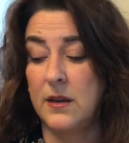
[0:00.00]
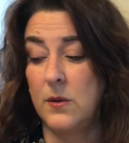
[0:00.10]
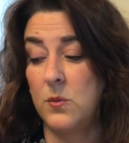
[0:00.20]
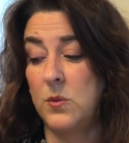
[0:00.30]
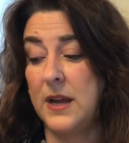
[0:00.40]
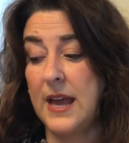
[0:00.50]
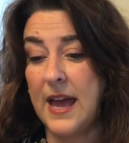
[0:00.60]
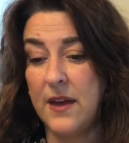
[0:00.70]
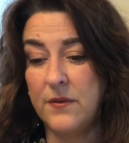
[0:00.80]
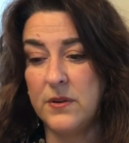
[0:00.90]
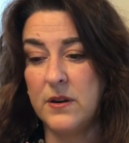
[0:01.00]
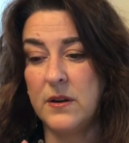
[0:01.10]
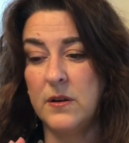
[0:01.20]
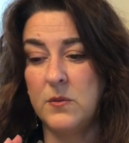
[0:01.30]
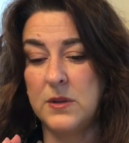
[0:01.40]

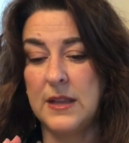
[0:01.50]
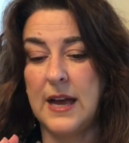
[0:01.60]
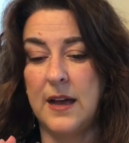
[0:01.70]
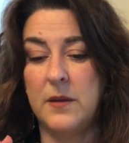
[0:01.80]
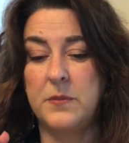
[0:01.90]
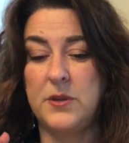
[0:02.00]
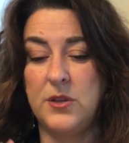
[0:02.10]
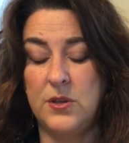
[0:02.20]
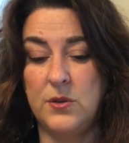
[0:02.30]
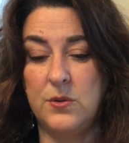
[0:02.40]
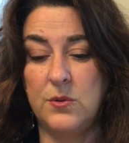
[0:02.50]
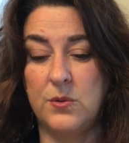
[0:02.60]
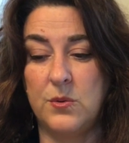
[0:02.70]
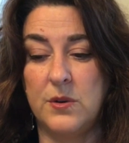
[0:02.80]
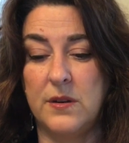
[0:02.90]
whatever will help
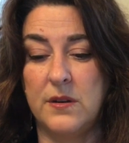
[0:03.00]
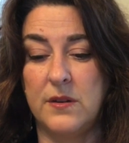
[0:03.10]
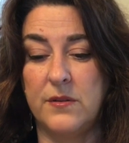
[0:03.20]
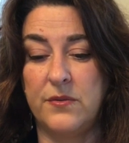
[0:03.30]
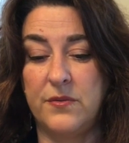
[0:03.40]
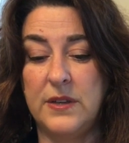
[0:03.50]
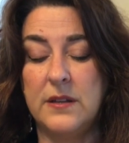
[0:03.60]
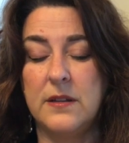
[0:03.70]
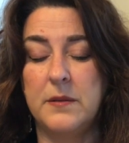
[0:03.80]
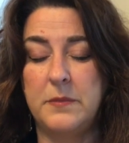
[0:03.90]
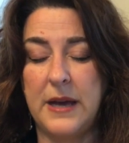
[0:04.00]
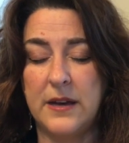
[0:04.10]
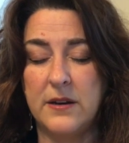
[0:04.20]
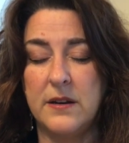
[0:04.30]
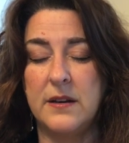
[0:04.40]
you feel
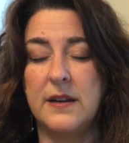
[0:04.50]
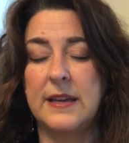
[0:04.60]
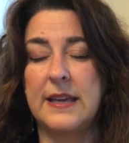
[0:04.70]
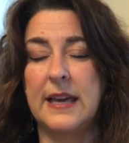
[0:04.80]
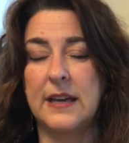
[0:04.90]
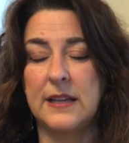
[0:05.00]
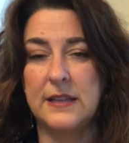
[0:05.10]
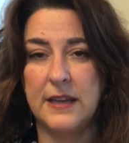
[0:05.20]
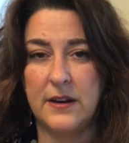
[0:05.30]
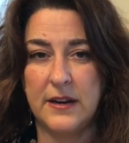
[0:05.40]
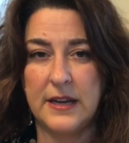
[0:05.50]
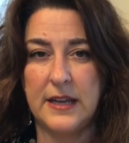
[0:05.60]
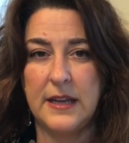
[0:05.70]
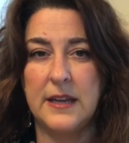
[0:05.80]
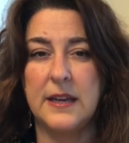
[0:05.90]
better, get
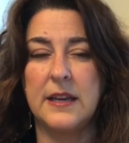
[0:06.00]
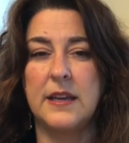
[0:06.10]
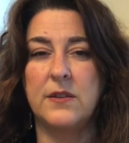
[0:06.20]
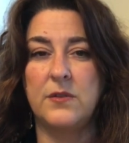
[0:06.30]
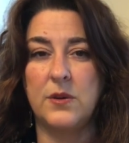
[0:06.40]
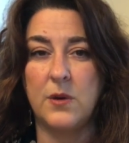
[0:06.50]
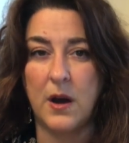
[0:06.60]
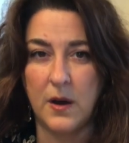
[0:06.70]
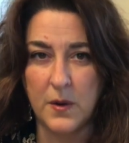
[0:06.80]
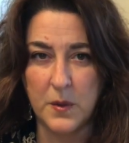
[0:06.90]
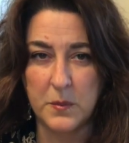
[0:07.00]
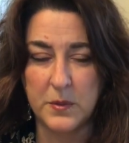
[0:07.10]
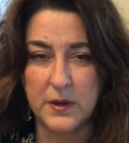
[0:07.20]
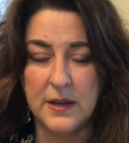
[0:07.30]
clarity, give you hope.